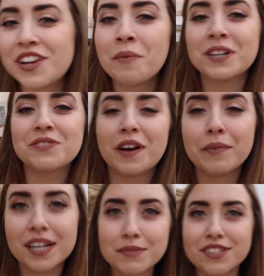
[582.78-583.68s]
so much fun.
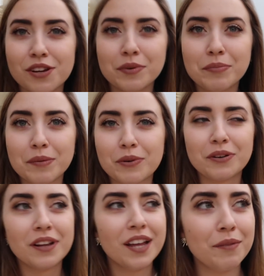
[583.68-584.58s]
We got to meet so many
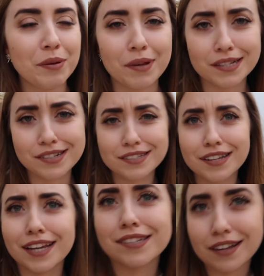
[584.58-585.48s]
people. People asked us
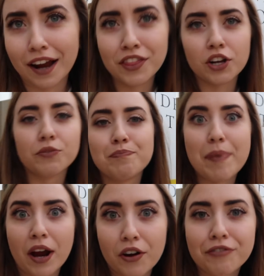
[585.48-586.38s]
to like sign their
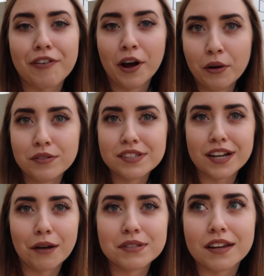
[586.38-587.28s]
bare phones,
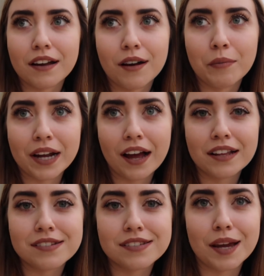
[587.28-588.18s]
and I was like, oh my
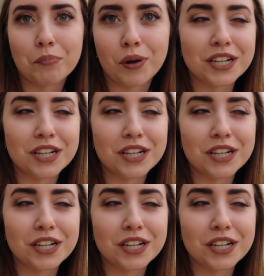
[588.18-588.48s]
god, this is like